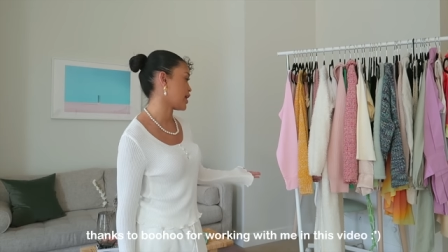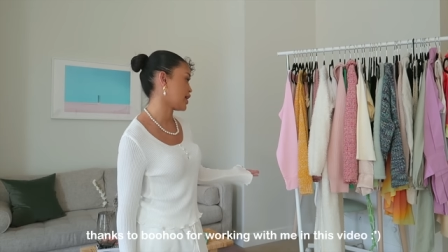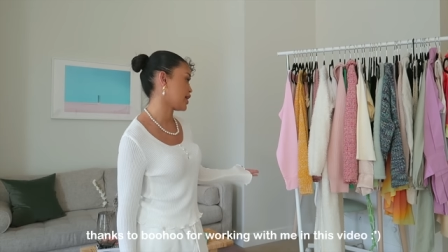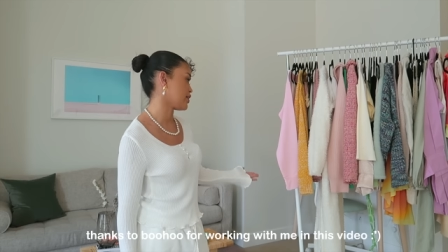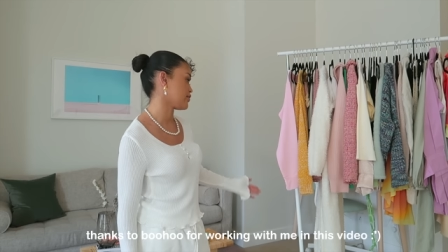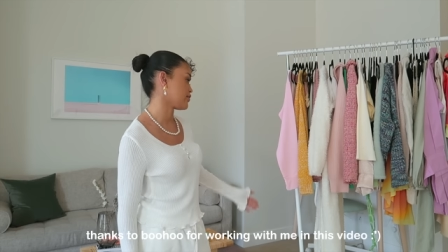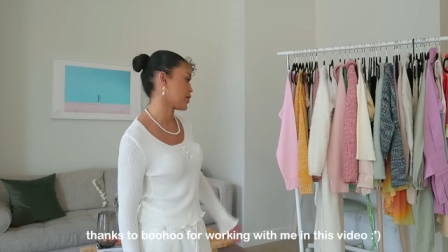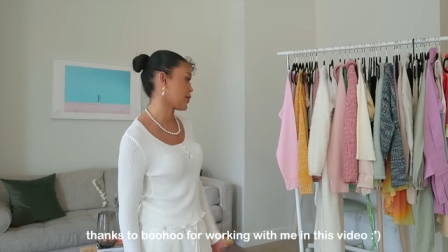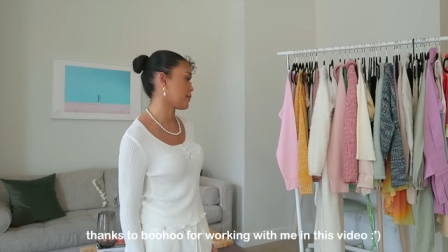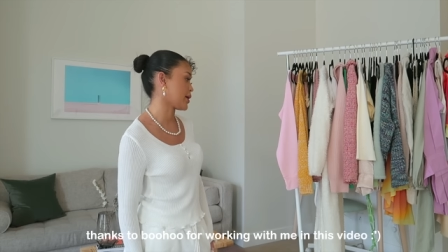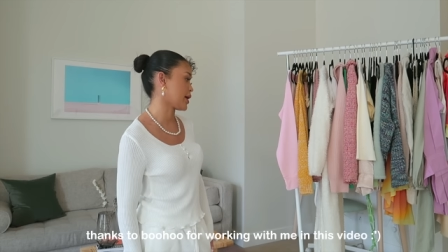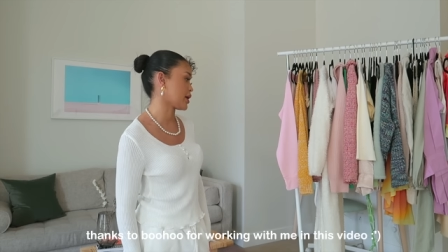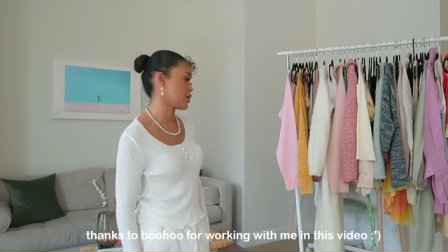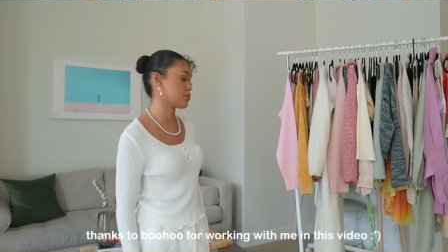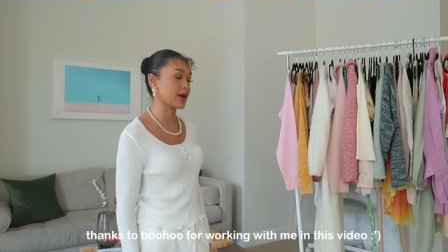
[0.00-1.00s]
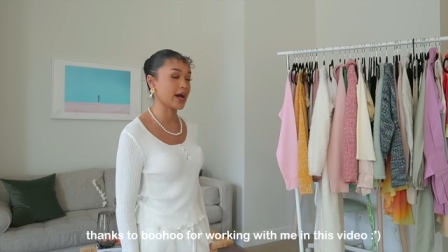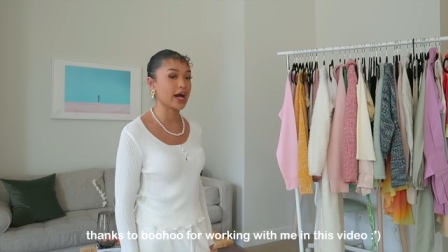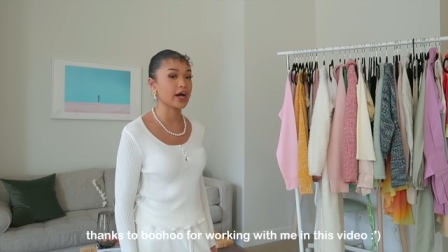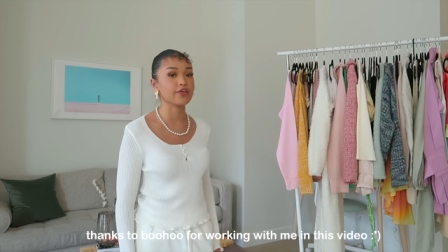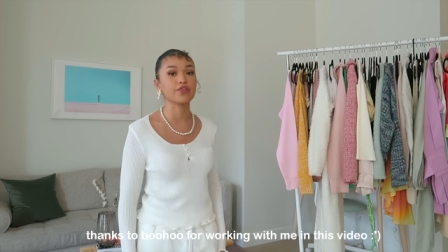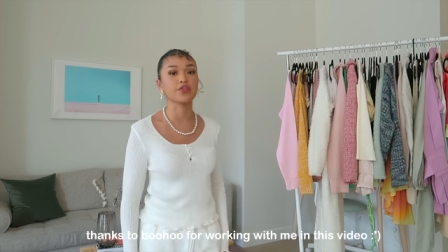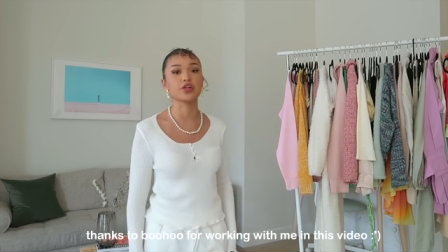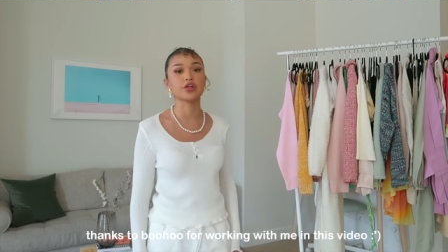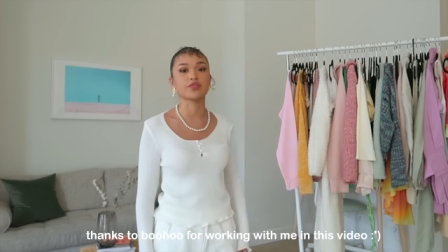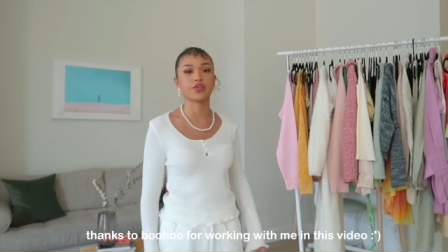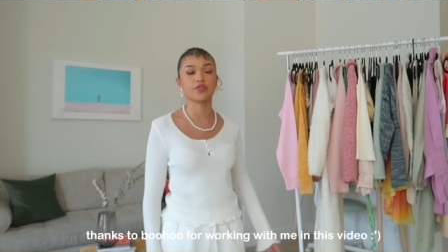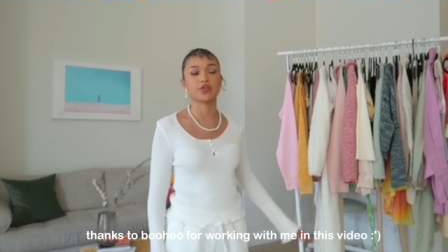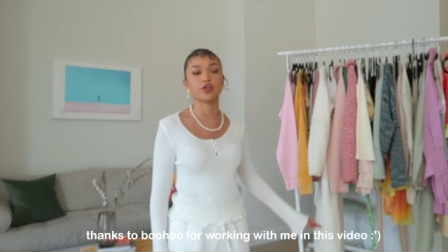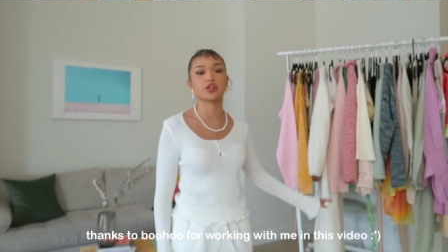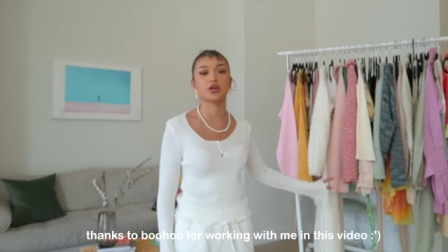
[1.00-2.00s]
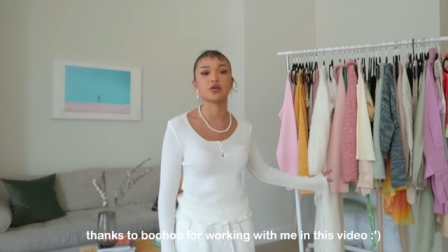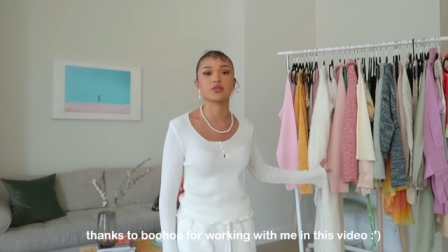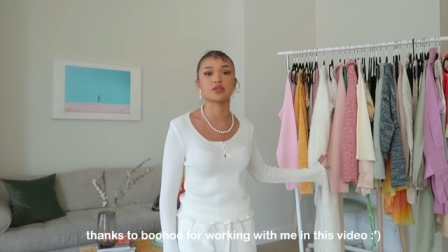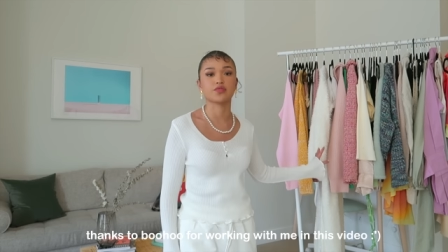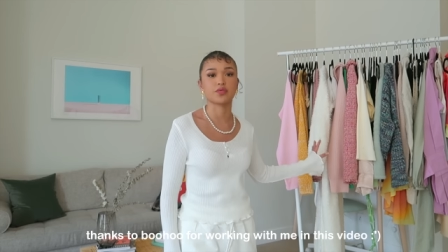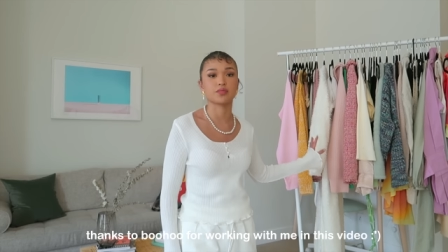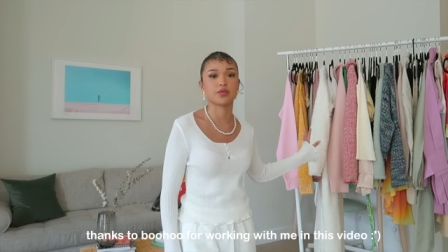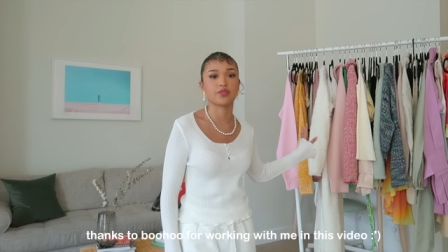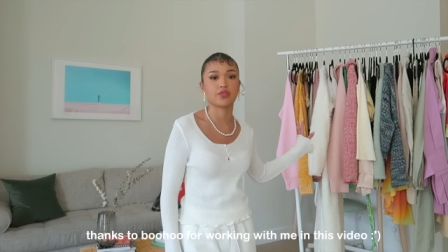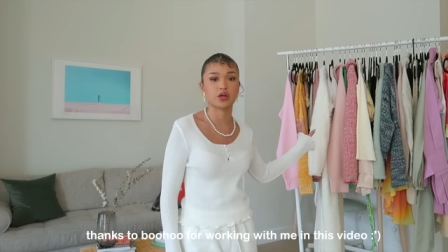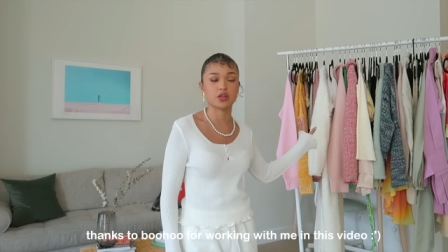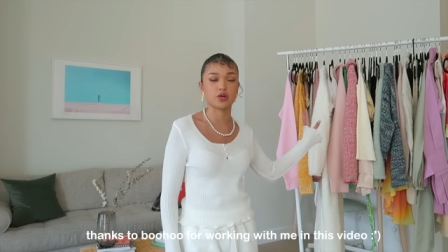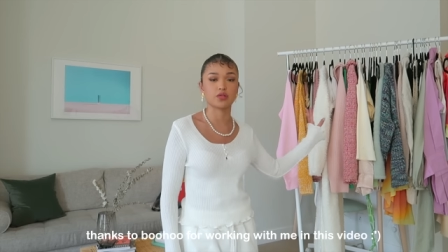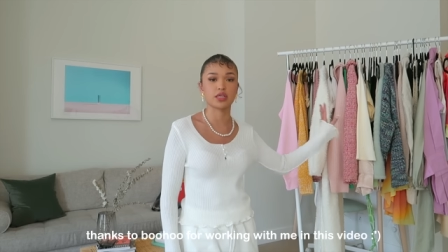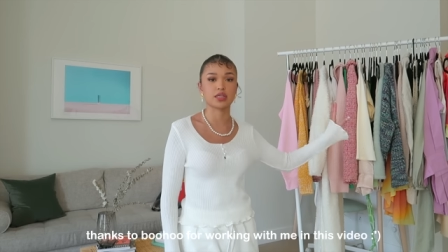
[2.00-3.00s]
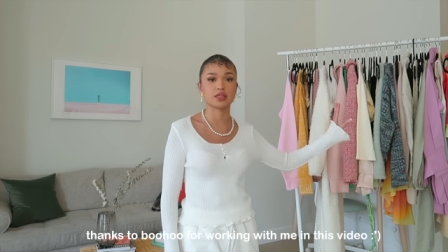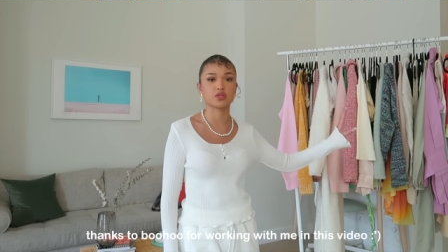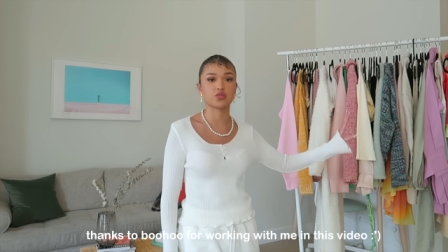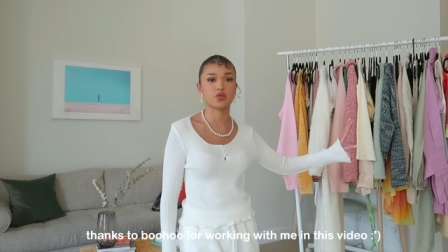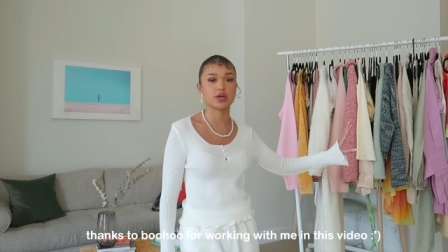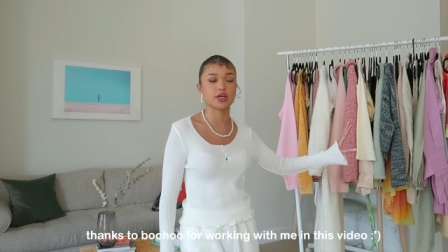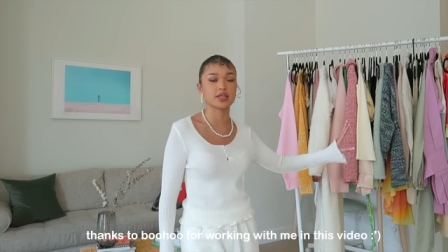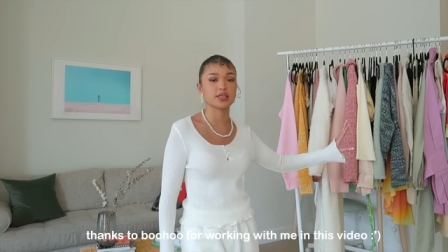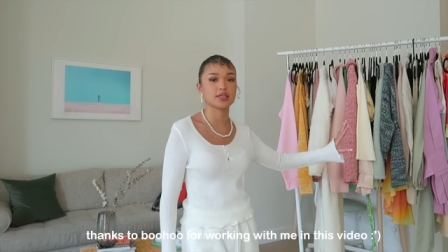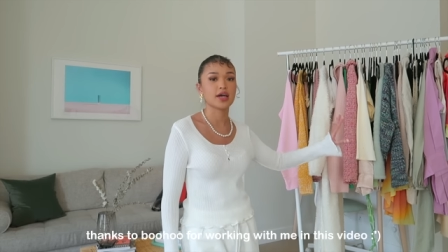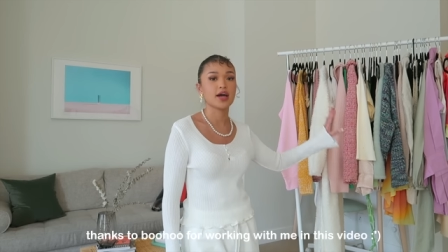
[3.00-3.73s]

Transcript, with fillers: have my rack full of different clothes from different clothing stores.